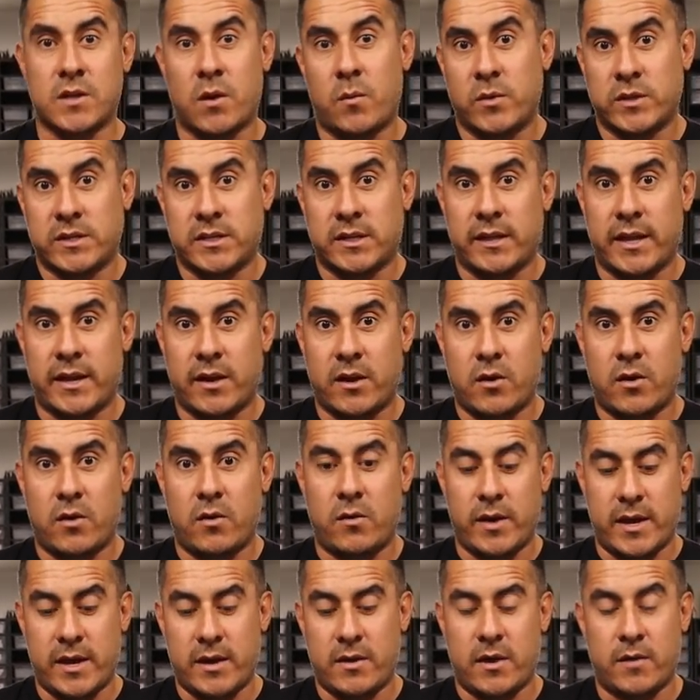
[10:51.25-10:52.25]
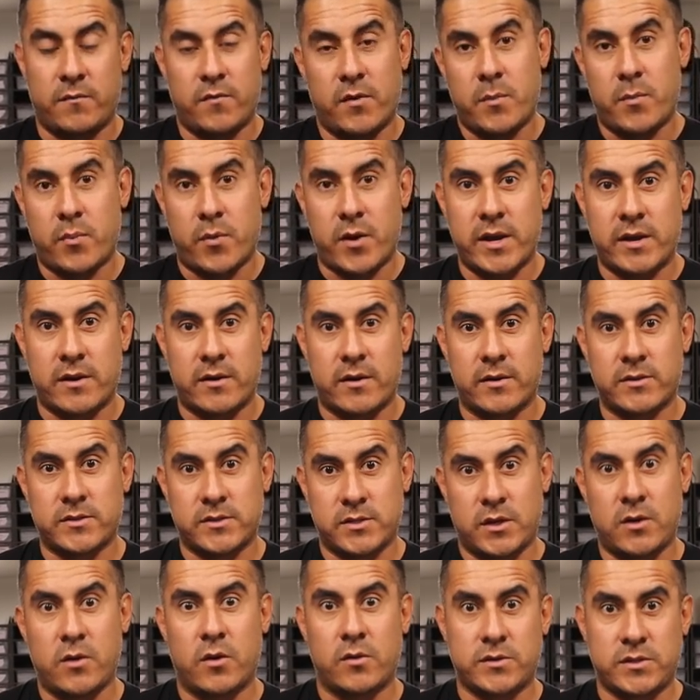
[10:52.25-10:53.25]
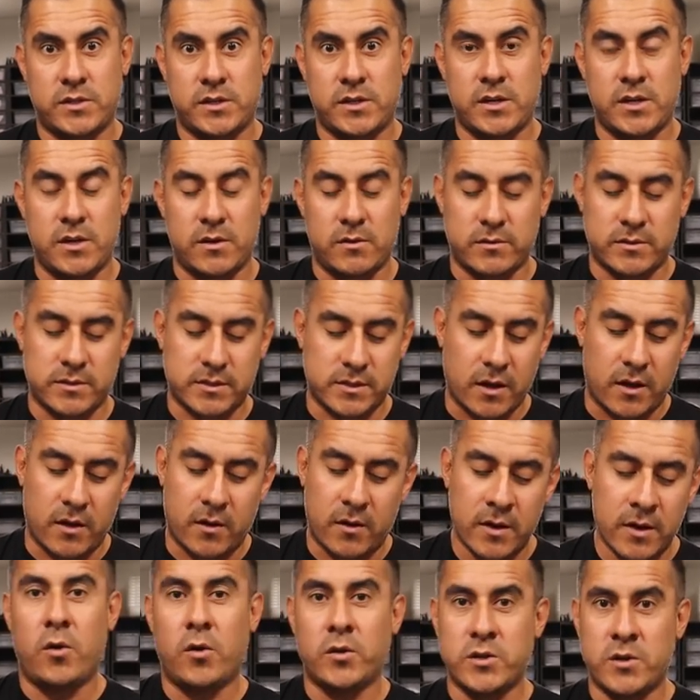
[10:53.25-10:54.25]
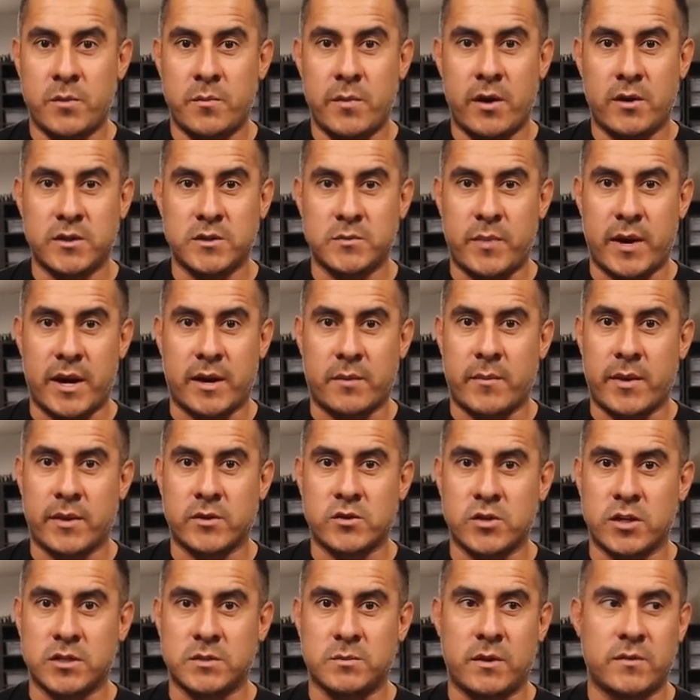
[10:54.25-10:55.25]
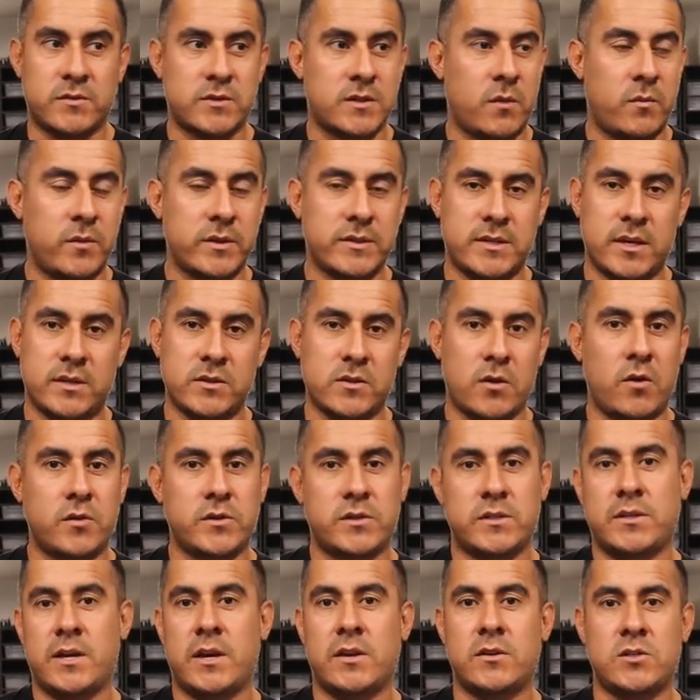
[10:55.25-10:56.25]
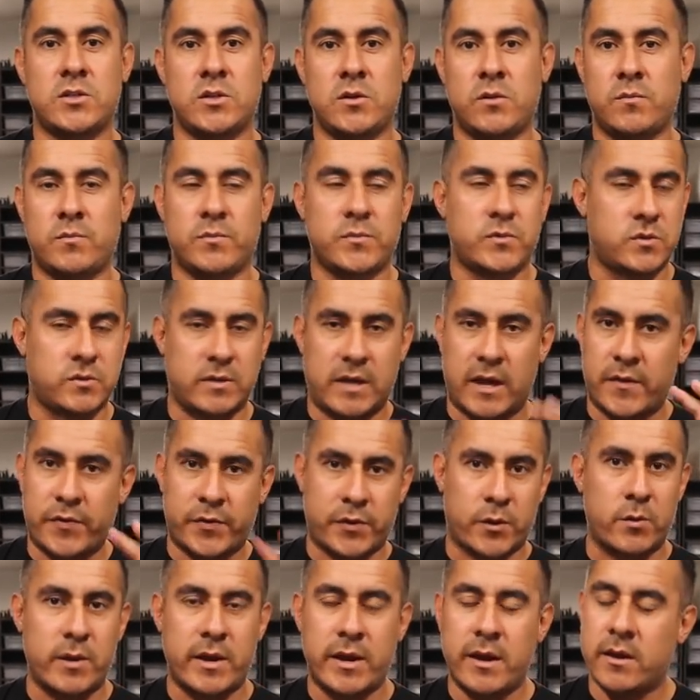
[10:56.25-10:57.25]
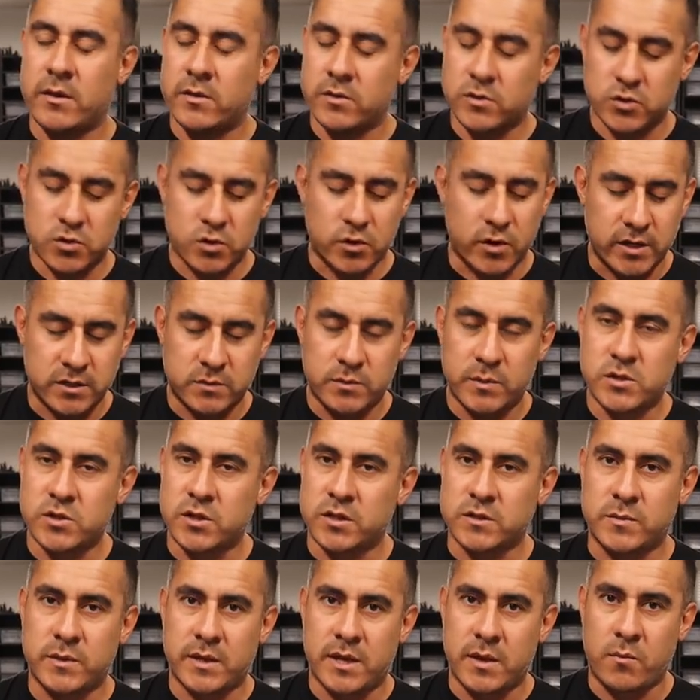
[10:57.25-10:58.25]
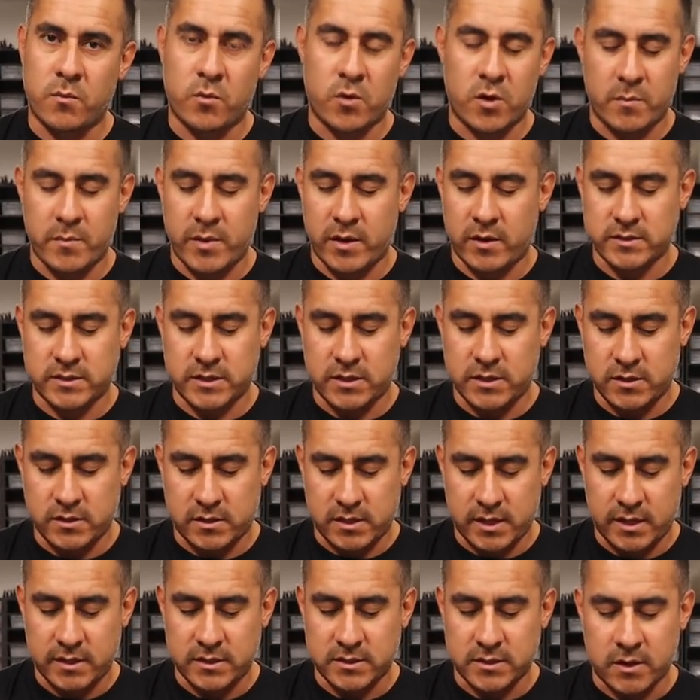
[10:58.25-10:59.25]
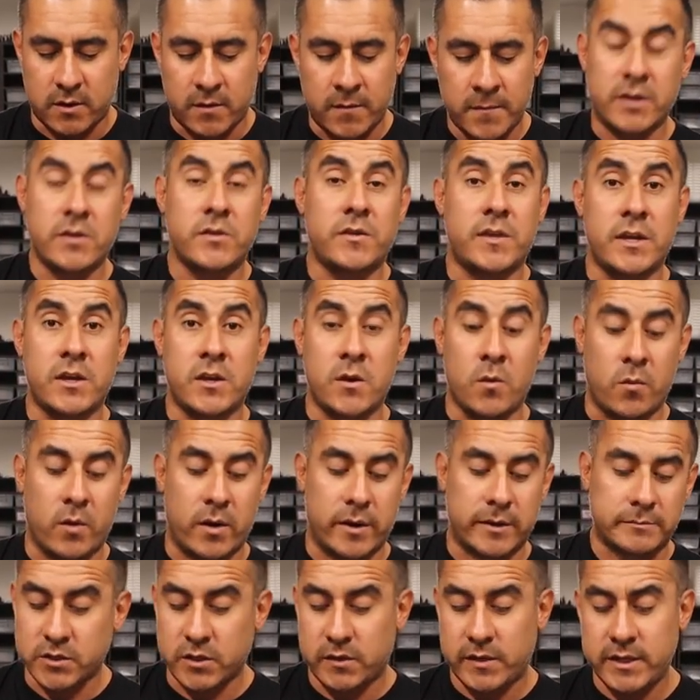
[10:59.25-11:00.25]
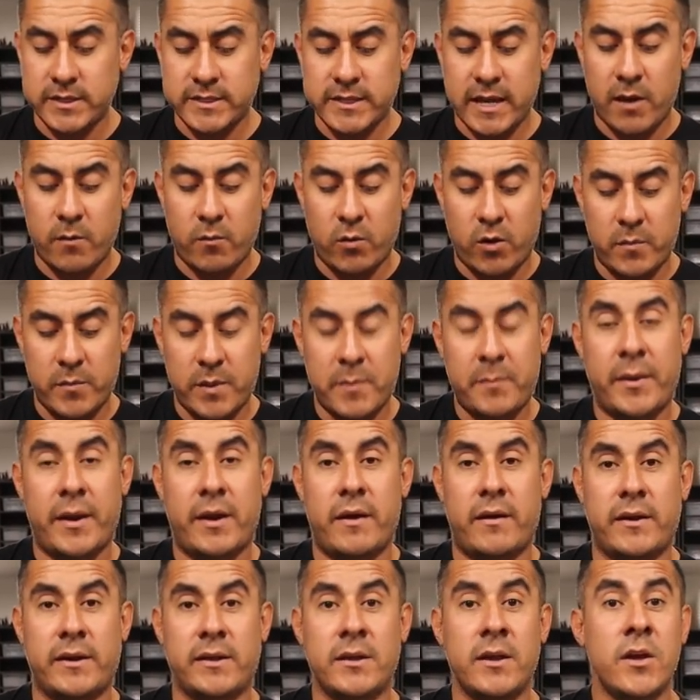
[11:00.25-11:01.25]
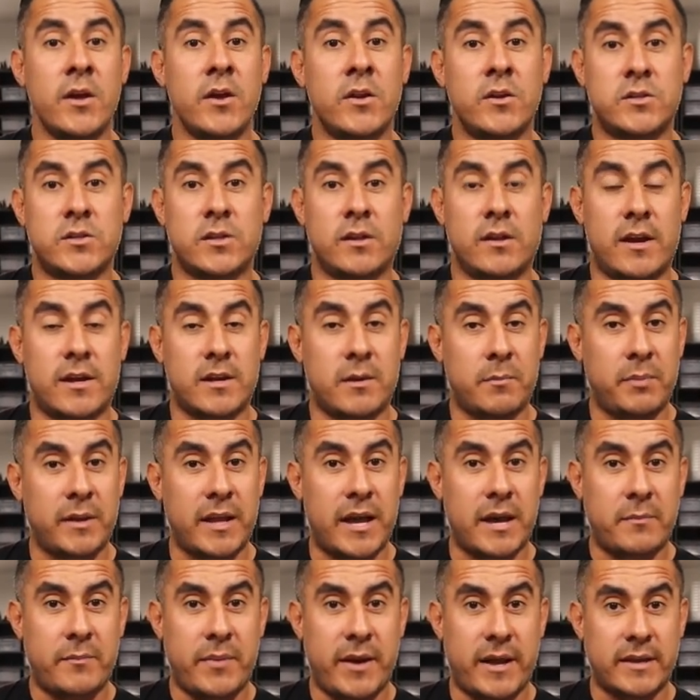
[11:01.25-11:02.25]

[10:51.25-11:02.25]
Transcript: someone to let go a, of a breeder to go to you. So hold your males back, man, trust me. If someone says, oh, just get two, get three. Trust me, trust me, get more males than you think so, than you think you want. So this guy will be pairing to a lot of black